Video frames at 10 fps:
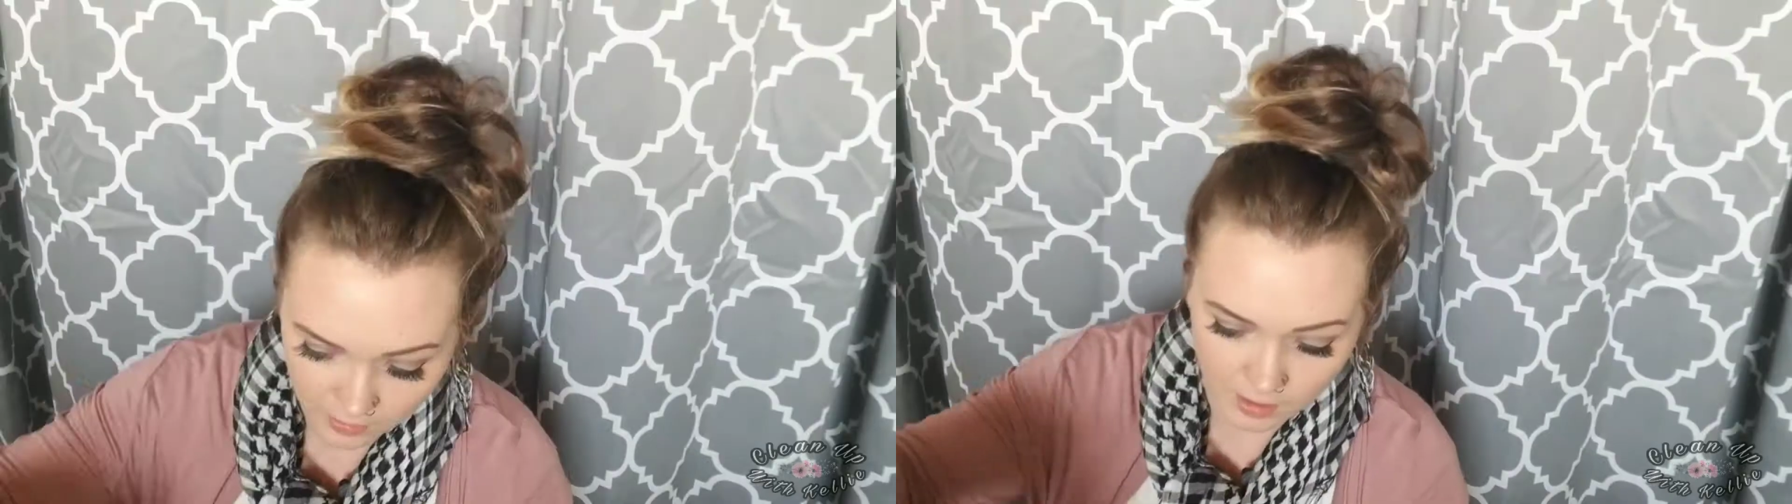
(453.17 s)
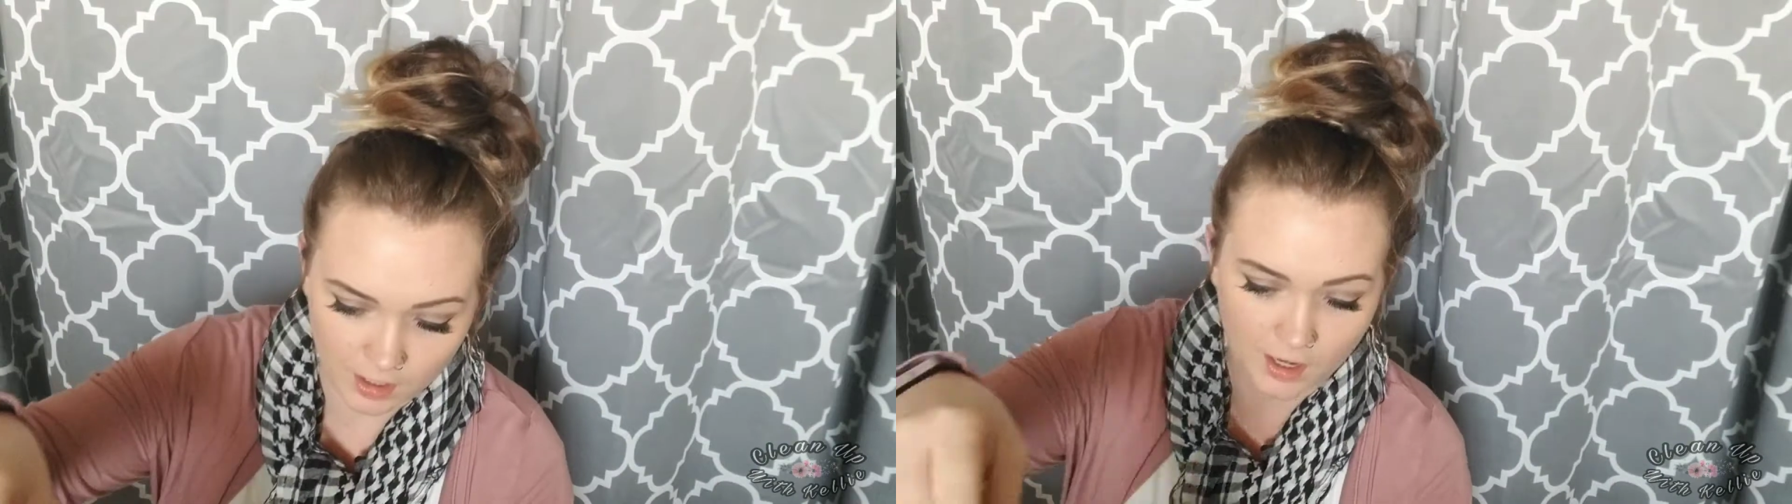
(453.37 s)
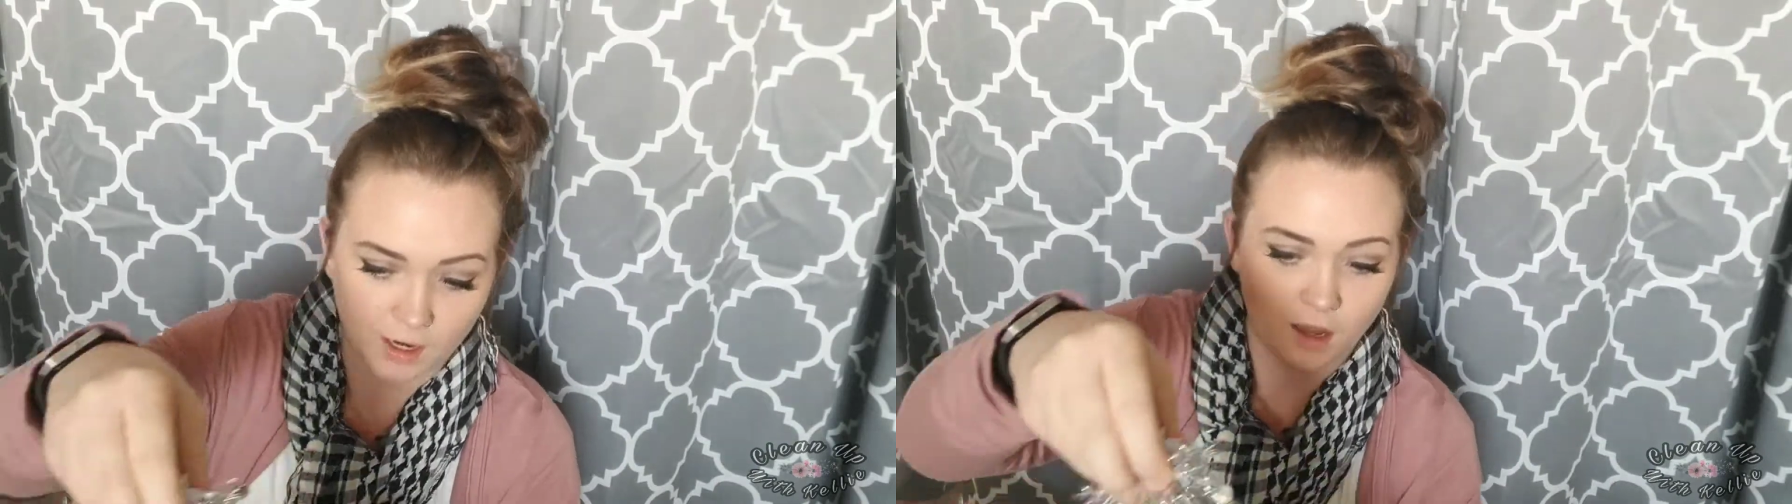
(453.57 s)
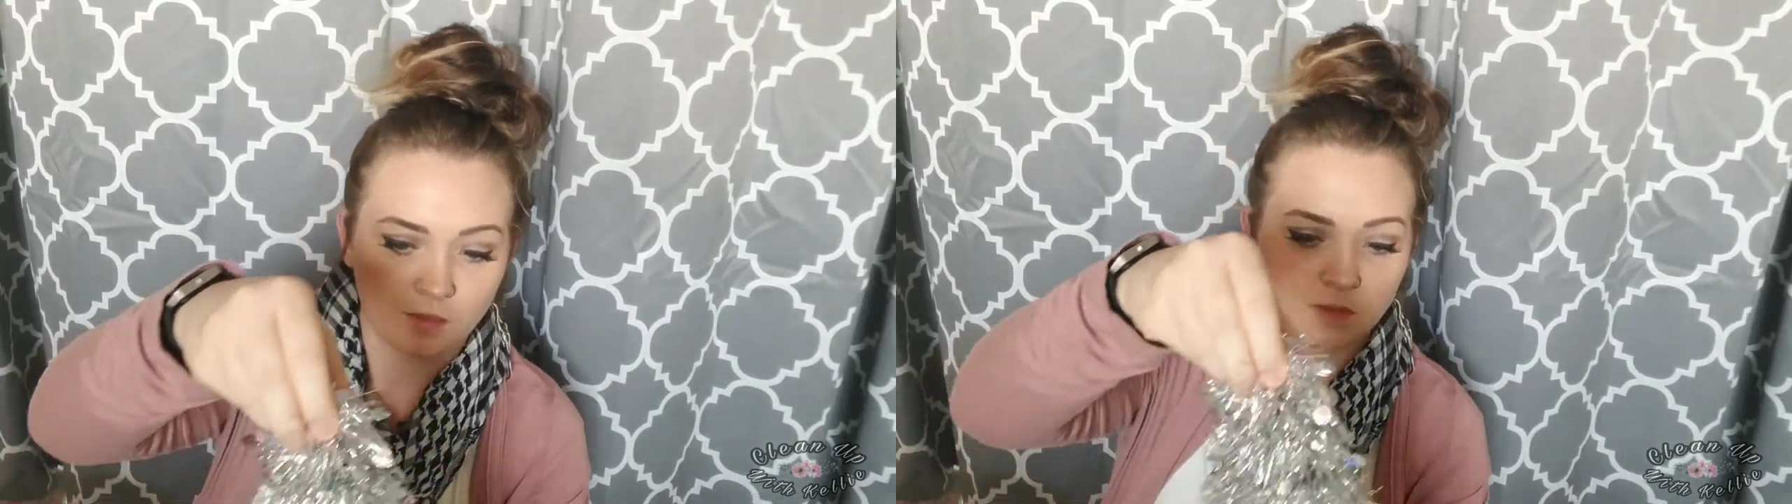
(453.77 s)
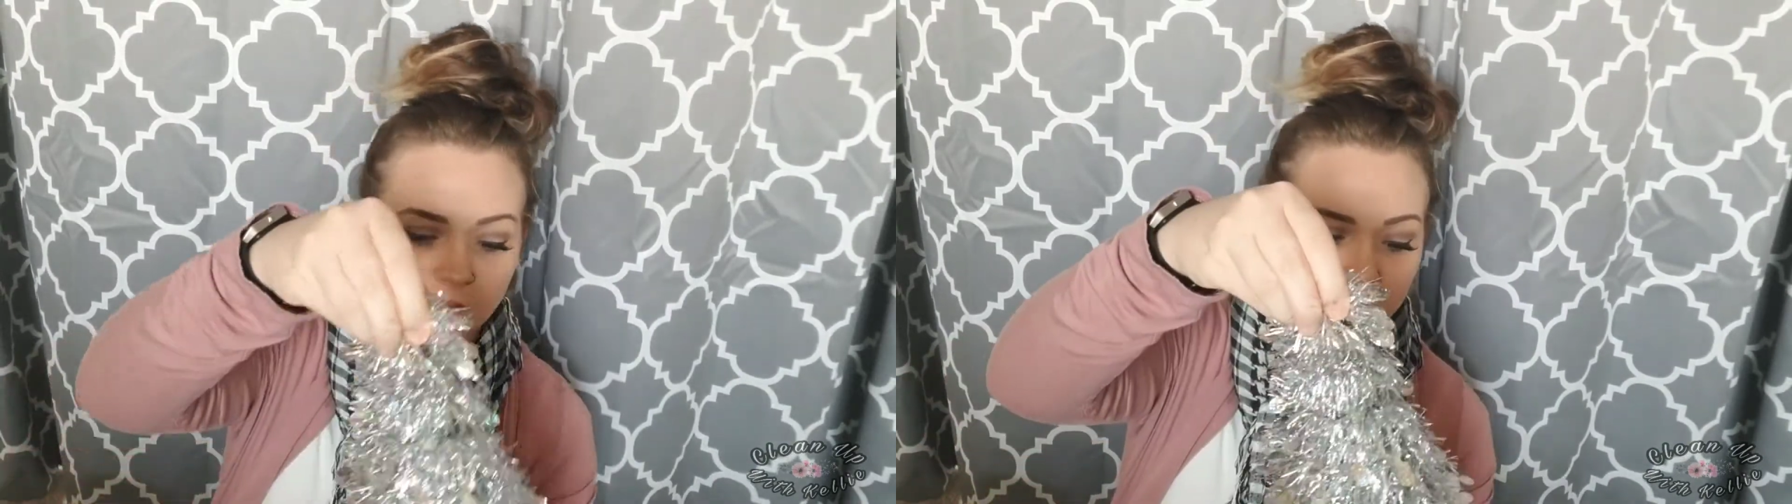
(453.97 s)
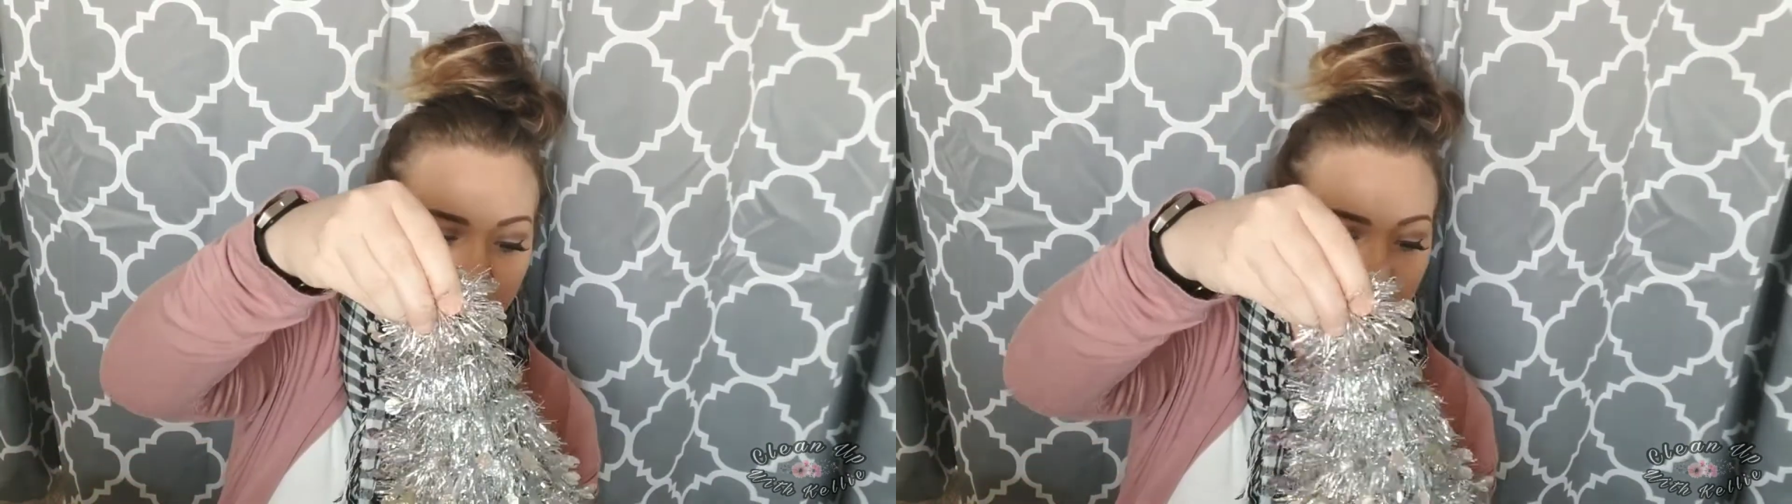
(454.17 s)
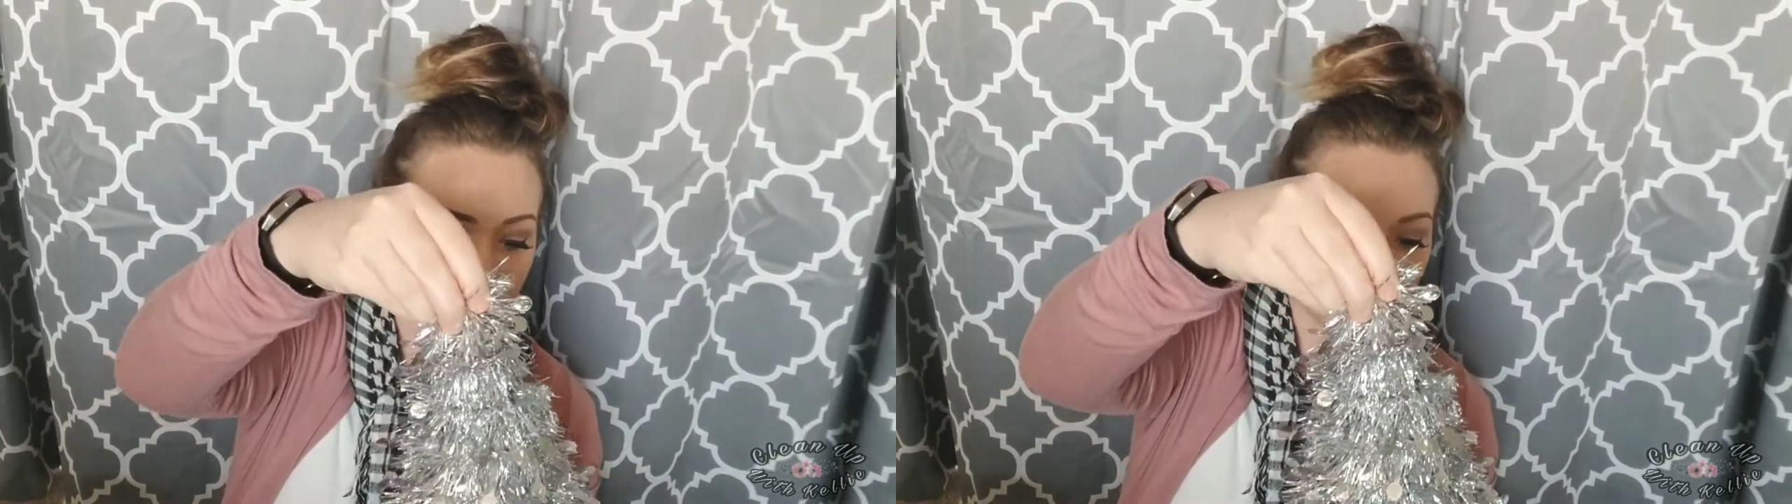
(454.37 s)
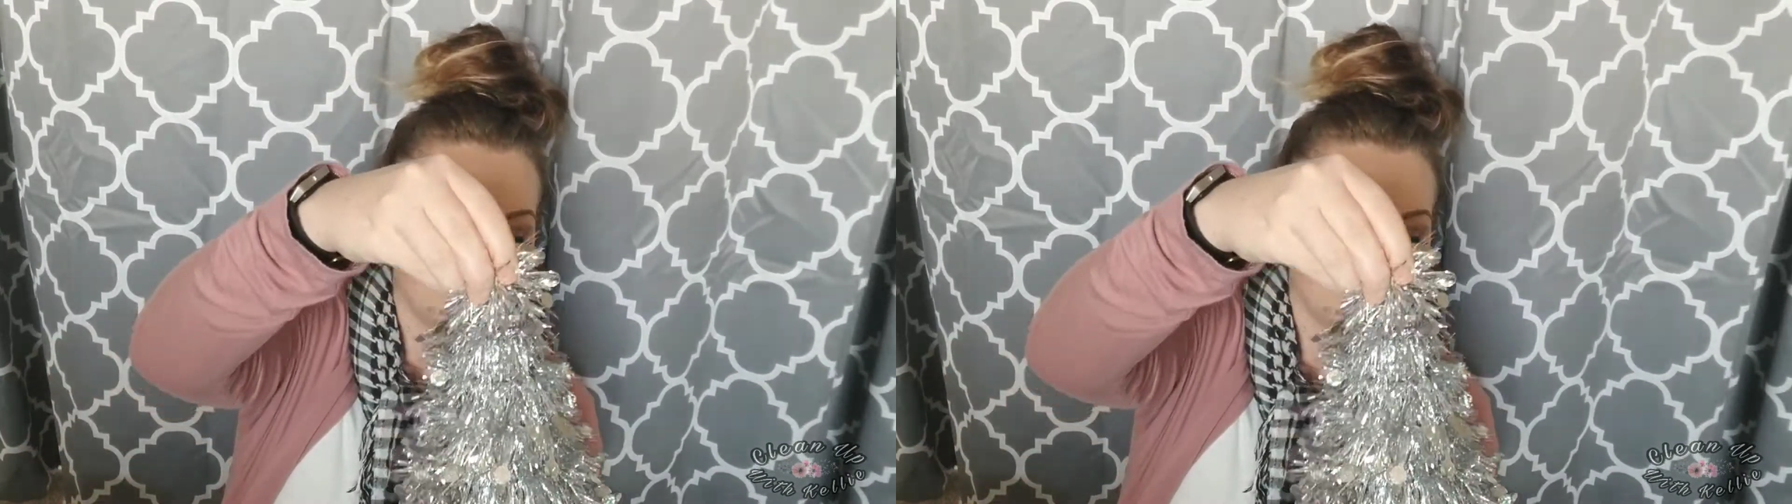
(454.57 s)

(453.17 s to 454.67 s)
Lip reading: And I got this